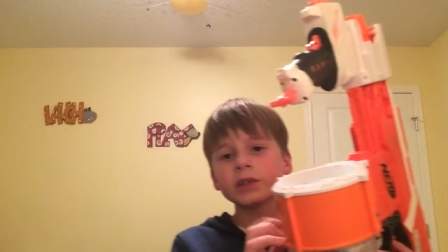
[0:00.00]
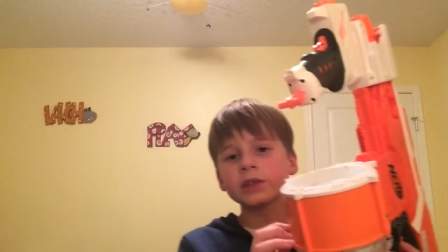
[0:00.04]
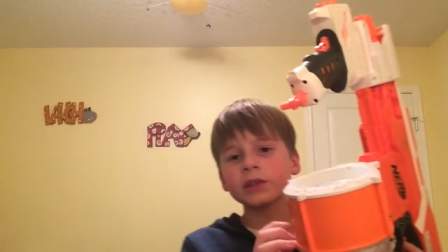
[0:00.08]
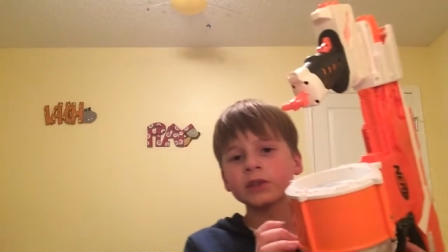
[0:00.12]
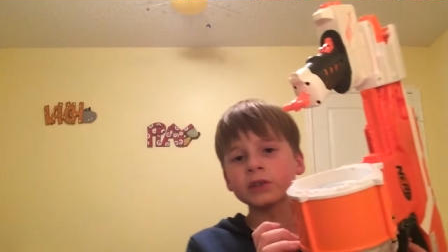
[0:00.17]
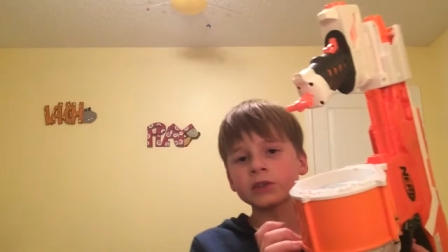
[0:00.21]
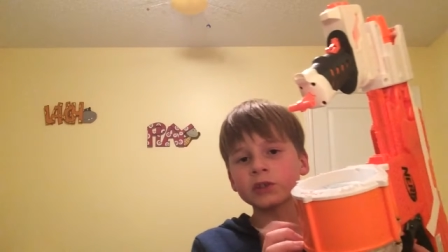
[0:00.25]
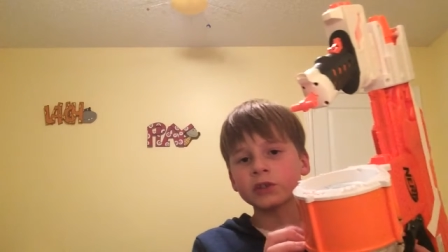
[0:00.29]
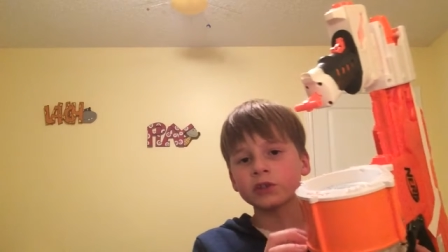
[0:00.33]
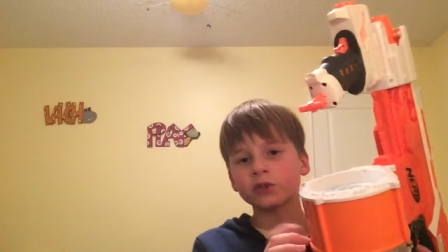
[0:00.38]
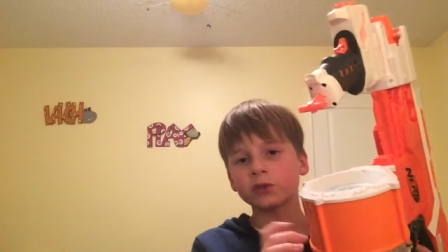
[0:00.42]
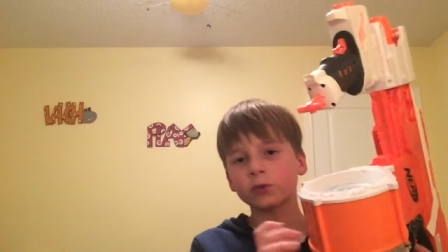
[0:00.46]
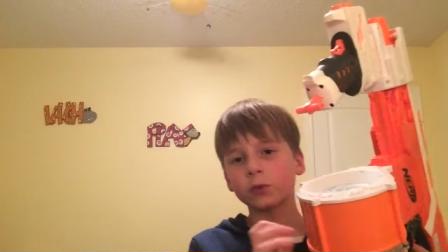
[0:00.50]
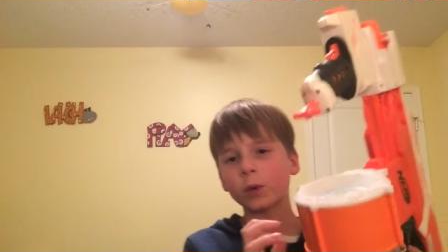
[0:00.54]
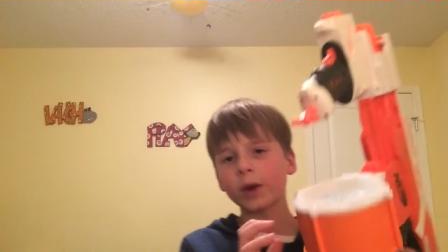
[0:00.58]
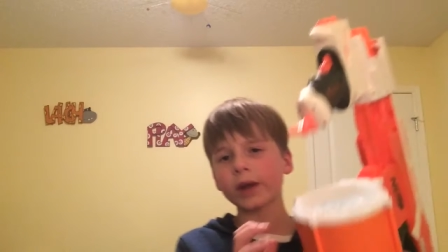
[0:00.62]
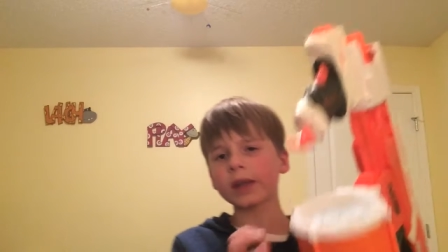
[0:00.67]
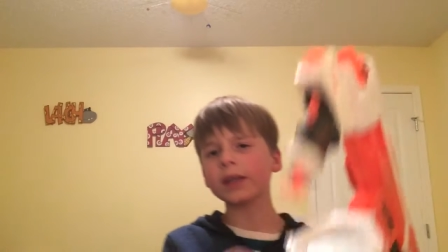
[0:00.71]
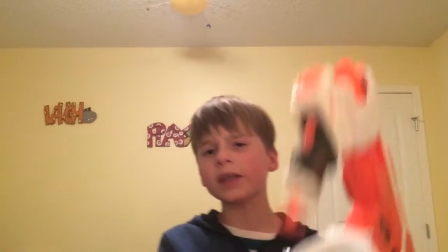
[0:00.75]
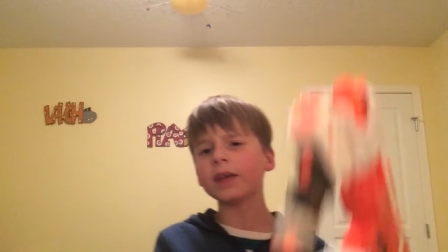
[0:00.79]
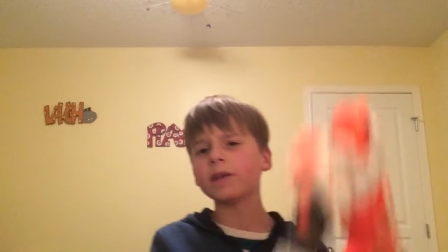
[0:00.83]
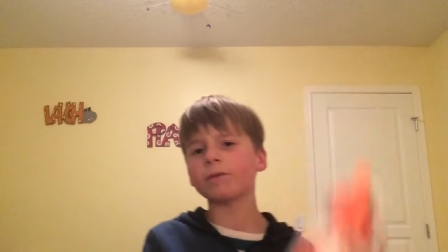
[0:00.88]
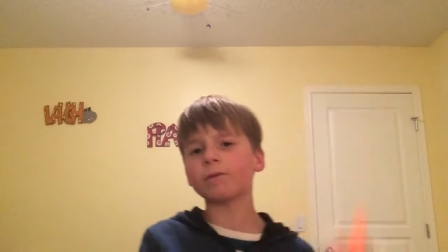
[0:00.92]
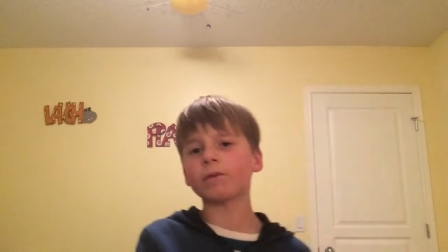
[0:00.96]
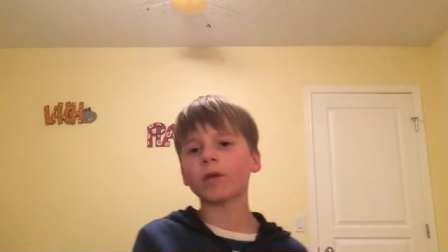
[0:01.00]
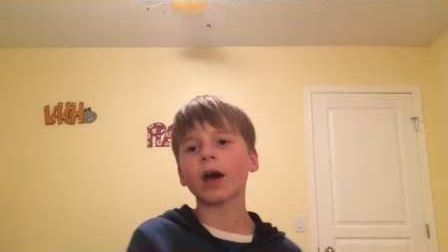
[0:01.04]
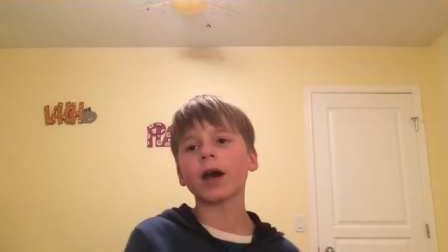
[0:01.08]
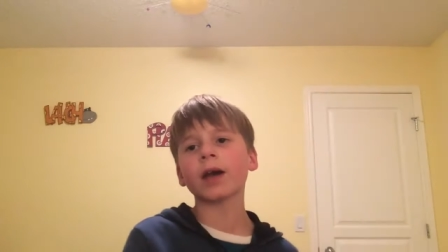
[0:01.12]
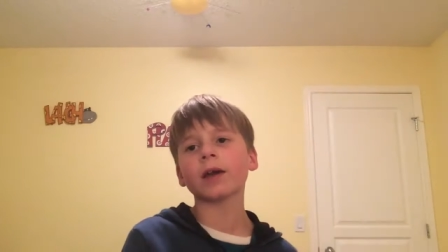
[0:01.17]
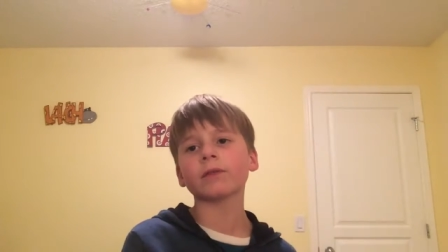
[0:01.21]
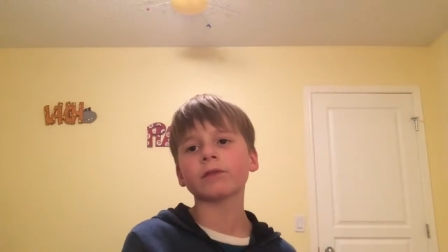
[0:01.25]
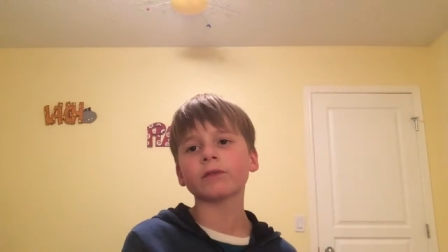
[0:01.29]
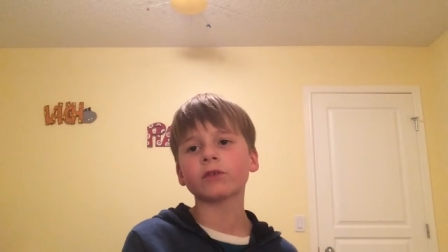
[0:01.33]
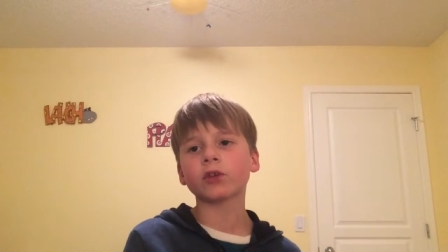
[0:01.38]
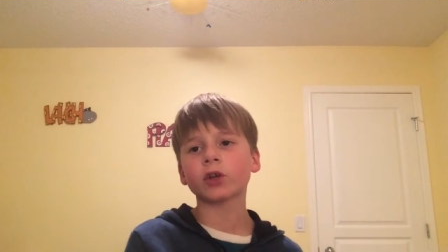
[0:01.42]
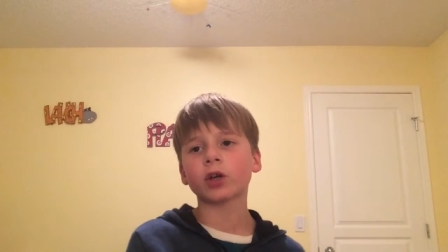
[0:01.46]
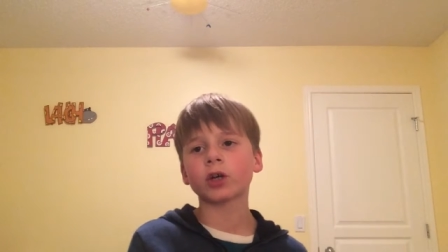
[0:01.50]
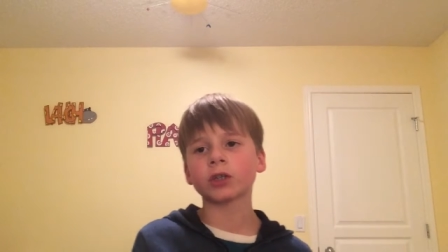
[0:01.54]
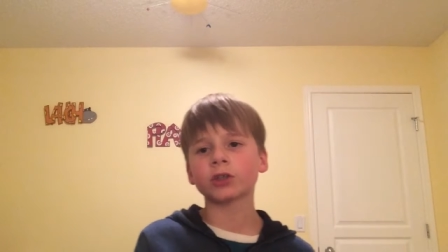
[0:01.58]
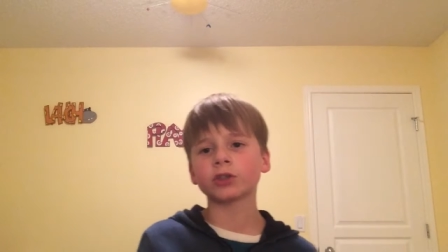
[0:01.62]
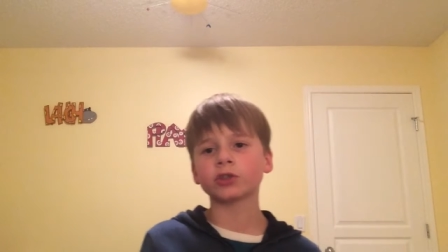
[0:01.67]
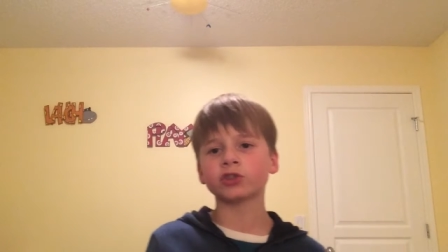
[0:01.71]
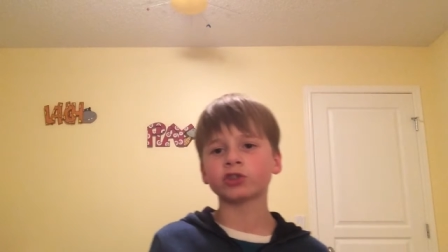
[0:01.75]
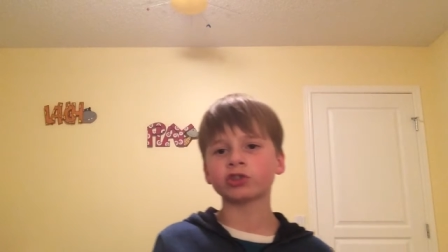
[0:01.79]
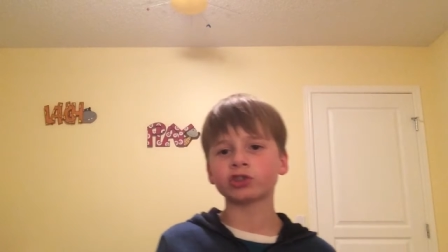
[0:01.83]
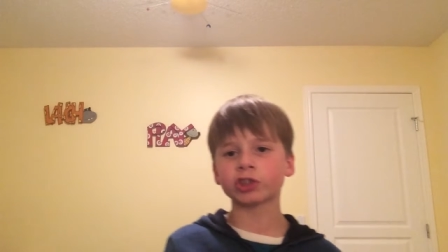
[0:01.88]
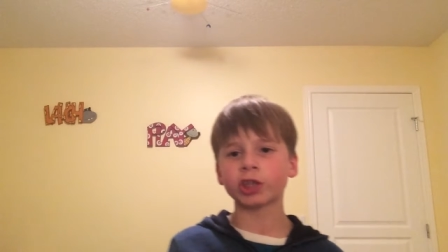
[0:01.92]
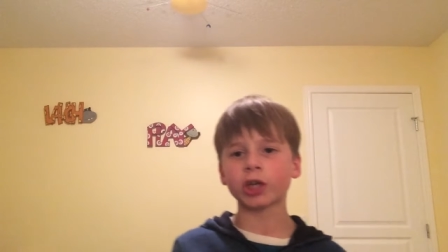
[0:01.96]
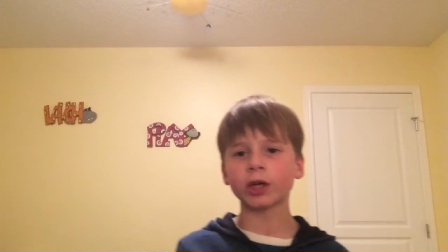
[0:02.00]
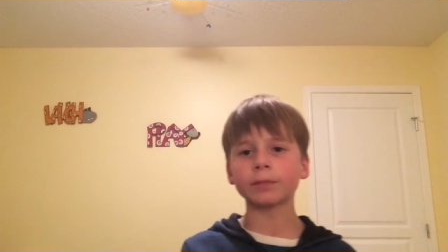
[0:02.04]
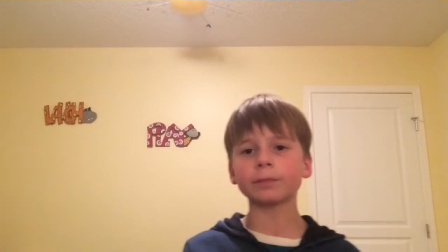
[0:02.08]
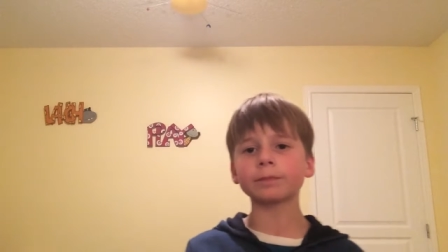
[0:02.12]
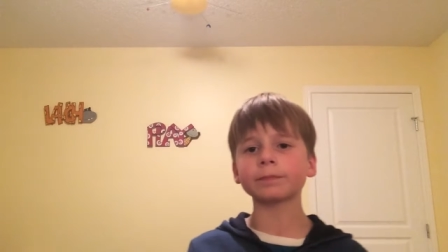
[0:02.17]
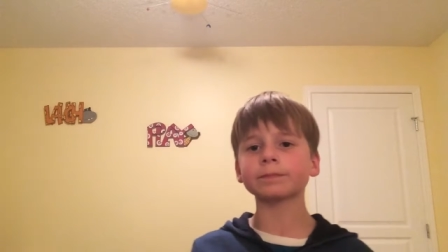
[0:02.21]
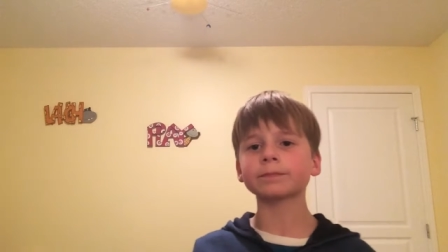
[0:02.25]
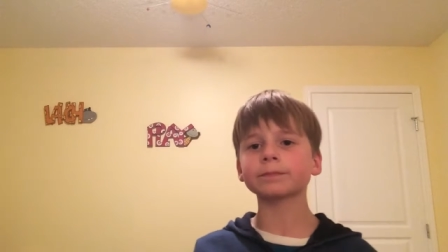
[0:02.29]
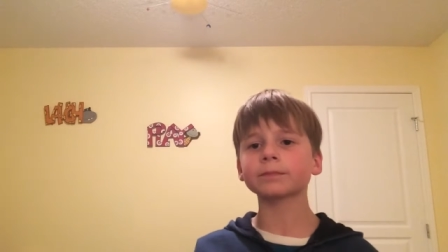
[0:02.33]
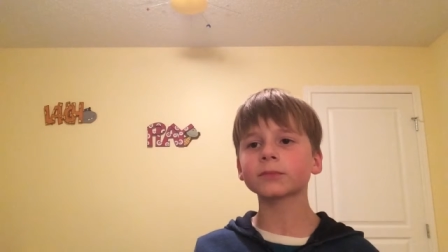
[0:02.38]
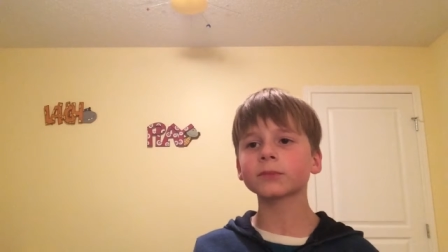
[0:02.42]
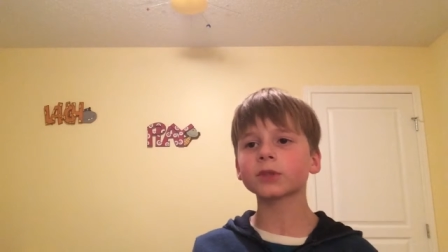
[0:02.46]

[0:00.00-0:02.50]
is a 25 dart drum.